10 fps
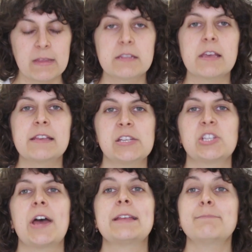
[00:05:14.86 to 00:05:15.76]
sizing
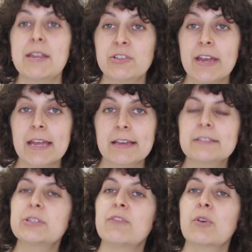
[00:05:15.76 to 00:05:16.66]
chart is metric.
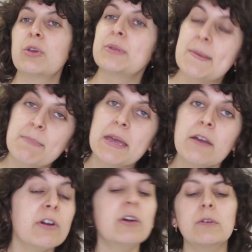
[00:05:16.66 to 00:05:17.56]
So if you're used to
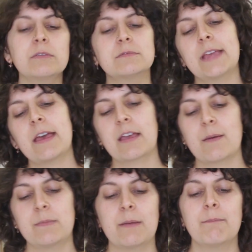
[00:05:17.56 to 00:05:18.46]
imperial, yeah, it
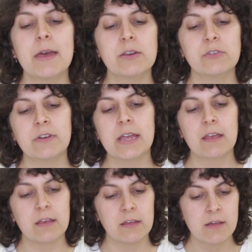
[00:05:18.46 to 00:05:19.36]
comes in
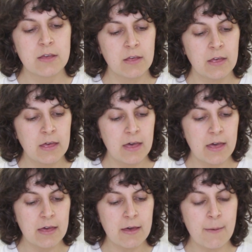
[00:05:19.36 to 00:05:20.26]
metric.
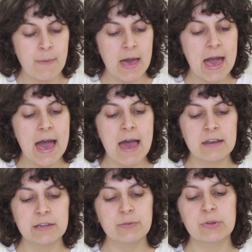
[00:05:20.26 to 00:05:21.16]

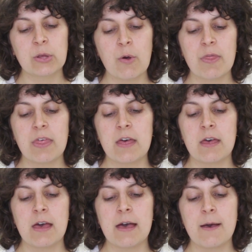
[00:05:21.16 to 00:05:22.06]
And it's also got
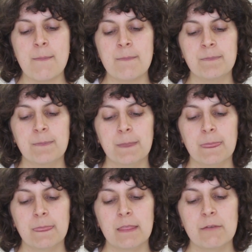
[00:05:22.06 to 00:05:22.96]
the
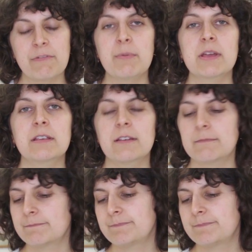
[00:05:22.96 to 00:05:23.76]
fabric